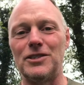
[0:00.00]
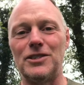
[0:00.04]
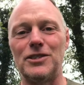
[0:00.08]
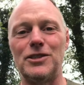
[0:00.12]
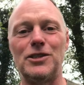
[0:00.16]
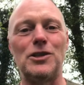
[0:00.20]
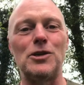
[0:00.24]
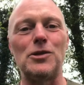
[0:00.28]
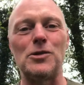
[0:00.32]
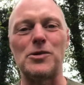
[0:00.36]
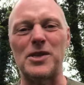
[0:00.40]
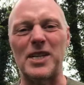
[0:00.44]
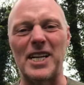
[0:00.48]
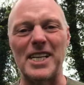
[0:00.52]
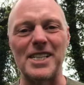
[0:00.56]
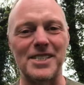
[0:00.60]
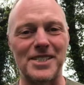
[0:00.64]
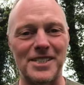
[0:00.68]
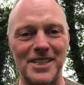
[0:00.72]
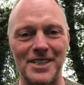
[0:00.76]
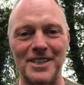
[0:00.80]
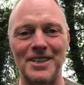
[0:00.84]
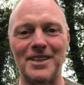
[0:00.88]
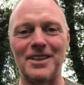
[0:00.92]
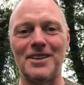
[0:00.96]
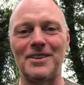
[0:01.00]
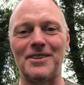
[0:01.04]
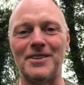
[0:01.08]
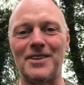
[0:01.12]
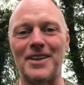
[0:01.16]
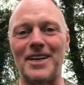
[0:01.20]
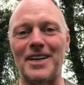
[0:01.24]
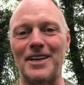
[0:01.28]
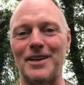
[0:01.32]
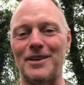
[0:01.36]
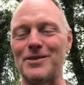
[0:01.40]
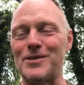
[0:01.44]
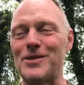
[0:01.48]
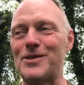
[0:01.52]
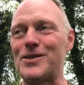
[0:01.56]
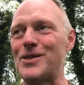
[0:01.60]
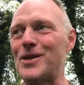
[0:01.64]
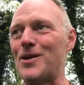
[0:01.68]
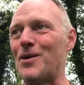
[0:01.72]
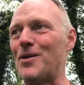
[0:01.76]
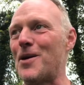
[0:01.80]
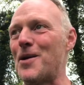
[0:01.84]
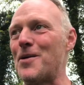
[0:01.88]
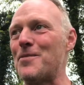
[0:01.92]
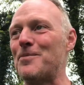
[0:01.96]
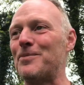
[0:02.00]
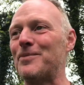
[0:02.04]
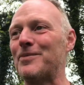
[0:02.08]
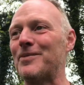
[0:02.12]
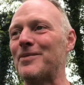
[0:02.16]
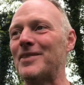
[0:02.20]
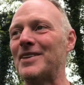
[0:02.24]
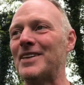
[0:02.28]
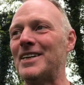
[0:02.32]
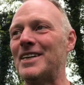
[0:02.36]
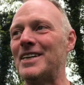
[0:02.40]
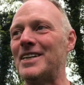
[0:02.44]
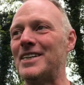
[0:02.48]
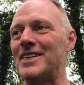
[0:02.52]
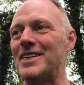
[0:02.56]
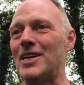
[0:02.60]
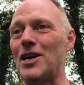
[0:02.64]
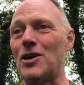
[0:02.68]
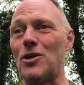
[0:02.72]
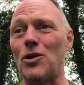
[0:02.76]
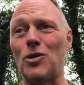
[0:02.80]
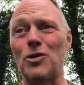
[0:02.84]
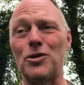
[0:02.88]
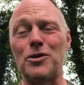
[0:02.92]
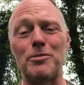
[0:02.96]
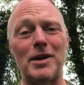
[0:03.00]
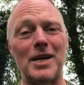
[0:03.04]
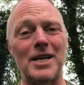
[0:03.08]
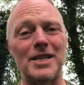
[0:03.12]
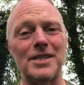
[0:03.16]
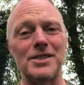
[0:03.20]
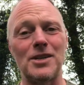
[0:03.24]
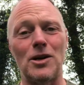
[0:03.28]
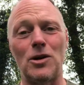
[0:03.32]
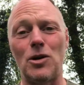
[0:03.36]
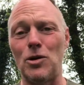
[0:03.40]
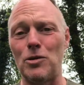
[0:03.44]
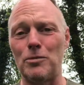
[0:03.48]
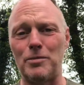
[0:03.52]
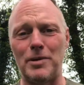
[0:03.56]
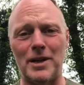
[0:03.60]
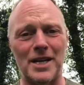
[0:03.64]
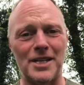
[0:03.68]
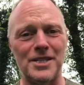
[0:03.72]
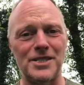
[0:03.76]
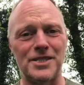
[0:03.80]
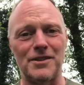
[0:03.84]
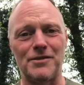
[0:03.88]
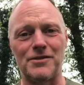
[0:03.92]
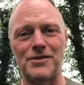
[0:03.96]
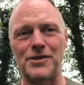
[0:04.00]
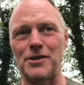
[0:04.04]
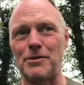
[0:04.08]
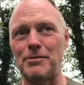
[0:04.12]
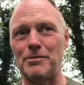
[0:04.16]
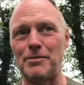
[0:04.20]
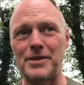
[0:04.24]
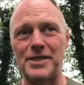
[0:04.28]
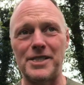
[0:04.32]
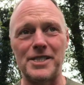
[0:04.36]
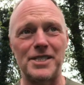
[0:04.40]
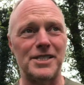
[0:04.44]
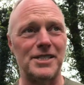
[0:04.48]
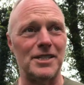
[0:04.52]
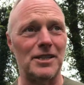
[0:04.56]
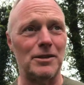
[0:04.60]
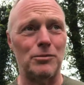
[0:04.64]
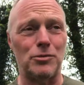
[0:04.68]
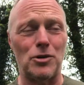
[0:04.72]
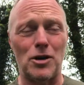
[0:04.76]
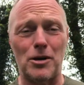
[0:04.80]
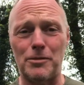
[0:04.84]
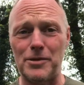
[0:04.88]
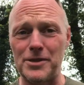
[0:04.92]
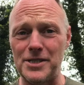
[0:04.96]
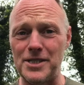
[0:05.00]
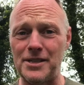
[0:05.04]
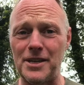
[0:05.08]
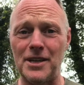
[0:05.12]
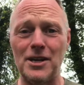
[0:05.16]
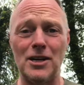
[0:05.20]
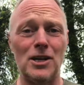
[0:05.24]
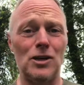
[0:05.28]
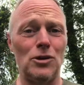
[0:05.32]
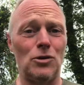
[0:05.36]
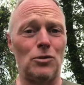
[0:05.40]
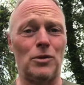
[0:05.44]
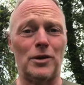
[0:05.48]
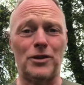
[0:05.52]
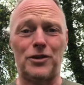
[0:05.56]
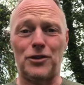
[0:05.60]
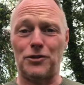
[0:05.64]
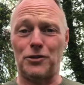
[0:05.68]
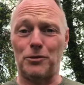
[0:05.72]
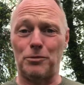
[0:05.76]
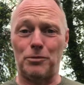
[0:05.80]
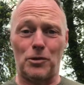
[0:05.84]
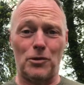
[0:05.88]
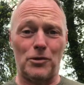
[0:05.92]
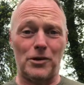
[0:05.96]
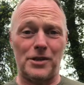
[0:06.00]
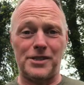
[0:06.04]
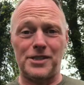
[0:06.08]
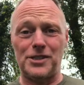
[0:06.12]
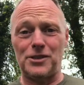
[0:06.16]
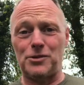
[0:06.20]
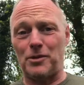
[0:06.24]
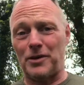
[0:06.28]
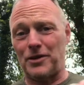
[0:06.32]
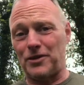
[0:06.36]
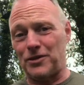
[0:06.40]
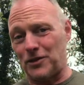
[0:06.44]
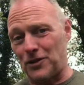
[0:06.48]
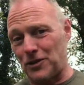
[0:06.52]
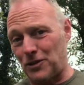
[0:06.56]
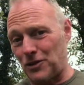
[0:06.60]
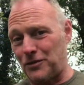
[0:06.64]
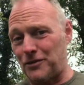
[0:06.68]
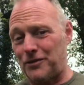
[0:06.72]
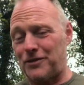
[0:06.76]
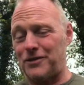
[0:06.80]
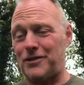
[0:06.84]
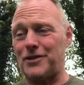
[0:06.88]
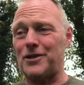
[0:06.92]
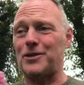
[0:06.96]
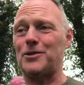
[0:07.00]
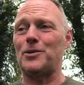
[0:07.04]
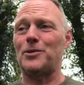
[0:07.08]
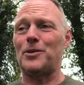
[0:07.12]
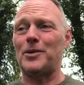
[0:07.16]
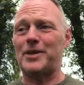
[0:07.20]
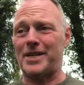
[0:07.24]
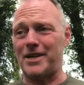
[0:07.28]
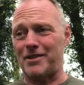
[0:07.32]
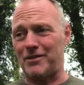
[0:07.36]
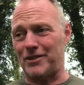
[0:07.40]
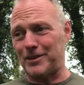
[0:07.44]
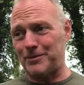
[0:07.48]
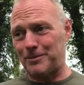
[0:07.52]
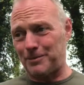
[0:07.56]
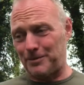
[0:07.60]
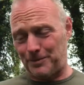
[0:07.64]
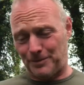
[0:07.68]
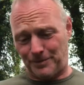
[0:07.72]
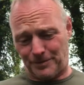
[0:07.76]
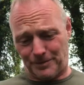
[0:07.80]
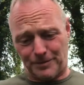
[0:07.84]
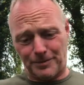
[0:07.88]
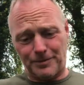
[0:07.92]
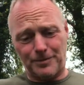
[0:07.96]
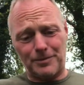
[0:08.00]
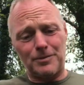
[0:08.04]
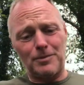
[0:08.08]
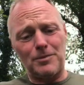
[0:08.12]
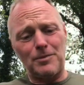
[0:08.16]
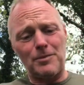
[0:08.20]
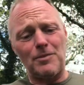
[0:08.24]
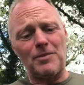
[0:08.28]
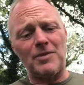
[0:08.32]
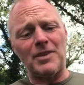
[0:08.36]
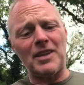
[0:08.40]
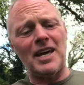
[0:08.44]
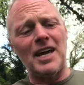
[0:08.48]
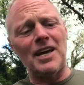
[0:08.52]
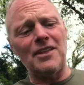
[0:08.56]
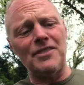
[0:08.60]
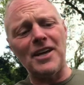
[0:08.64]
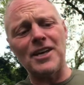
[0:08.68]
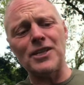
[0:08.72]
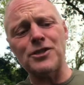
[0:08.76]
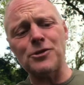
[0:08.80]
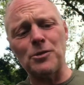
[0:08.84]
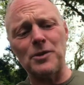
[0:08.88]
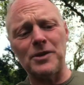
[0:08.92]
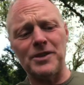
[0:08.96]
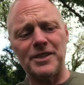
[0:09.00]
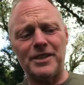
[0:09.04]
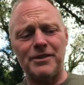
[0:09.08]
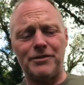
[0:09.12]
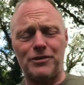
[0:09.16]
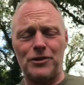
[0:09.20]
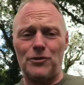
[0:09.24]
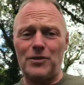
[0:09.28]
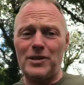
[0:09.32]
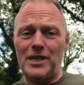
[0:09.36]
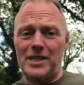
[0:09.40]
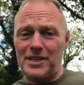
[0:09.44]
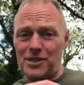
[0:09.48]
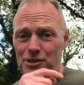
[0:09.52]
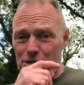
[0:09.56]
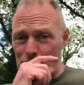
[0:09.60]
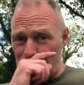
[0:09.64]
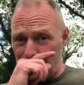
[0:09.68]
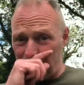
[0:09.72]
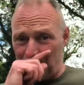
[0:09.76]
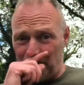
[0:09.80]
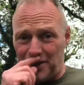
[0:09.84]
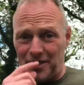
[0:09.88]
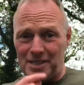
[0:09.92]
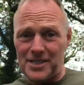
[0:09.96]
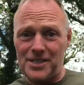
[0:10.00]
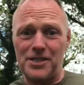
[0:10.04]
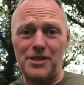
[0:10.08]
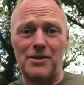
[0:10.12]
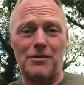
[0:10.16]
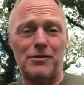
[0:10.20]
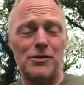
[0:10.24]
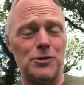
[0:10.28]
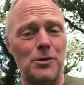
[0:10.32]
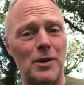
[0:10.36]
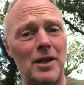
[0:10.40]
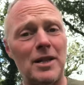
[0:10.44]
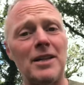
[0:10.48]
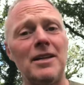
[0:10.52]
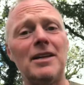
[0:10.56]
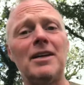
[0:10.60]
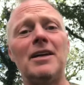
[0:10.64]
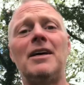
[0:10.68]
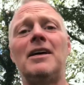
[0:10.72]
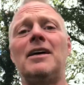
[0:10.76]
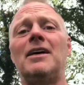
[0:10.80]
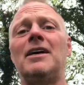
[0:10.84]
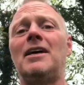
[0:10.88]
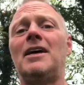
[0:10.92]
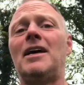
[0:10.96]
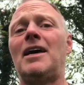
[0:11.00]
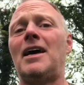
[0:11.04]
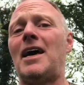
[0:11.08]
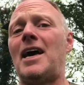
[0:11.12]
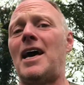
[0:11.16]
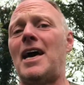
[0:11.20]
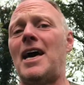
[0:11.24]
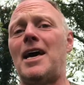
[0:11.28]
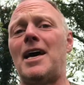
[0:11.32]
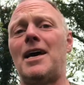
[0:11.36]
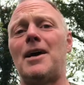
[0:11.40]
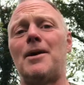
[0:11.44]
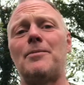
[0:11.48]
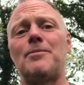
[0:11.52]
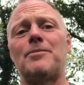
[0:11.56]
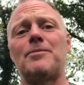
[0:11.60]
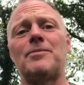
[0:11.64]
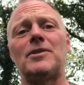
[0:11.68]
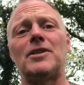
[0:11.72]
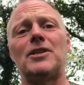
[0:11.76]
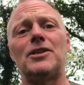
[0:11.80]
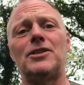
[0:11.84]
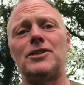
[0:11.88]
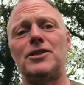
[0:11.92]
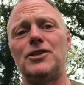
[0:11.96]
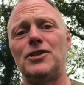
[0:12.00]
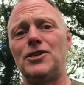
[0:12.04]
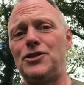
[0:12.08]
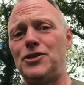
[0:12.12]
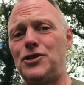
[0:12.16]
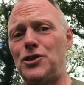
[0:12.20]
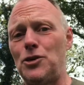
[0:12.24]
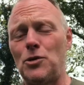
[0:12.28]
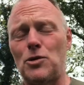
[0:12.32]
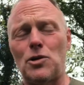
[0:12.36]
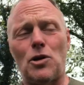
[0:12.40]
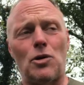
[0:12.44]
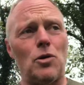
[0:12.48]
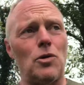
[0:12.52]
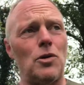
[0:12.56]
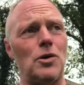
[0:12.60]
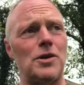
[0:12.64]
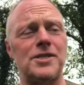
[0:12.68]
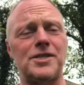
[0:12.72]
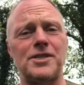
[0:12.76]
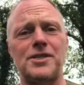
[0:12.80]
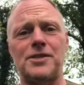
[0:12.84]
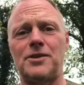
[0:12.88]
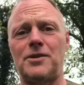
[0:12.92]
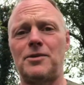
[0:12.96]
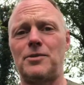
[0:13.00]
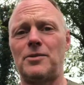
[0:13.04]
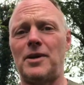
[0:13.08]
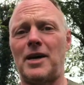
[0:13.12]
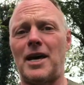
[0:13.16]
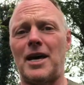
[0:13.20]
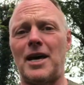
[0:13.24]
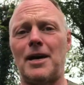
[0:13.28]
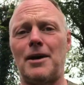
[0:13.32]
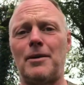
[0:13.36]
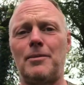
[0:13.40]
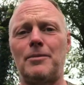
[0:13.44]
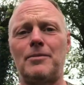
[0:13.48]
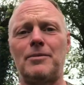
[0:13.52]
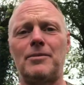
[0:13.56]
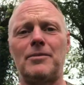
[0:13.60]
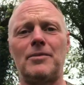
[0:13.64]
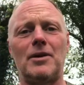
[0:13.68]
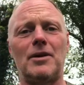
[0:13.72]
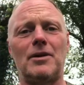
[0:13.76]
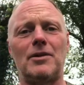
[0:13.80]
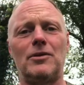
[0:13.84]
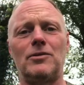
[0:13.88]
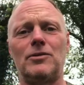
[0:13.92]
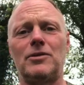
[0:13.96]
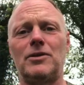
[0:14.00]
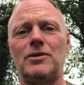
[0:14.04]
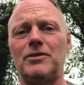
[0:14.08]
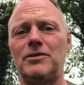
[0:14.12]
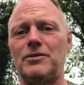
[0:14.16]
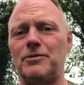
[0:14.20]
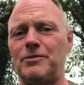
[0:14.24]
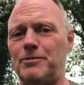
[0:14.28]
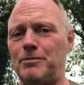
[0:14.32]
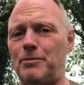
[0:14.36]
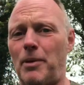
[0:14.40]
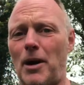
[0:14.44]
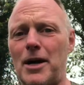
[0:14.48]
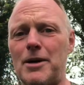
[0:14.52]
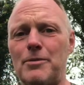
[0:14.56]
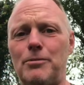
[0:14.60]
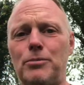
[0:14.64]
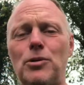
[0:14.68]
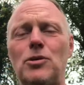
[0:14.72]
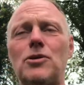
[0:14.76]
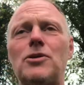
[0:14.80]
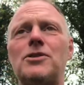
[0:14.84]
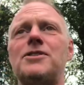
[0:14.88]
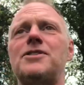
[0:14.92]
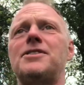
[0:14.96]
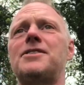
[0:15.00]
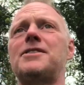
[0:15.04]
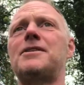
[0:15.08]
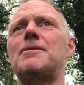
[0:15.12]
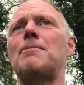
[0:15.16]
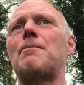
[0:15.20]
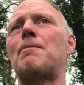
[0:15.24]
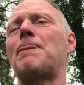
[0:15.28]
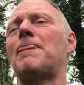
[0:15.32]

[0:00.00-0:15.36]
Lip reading: useless thing. So all plants have some medicinal properties, whether they're poisonous, whether they're good for you or whatever. And that's one thing, if you're really interested in this stuff as well, do a course, buy books,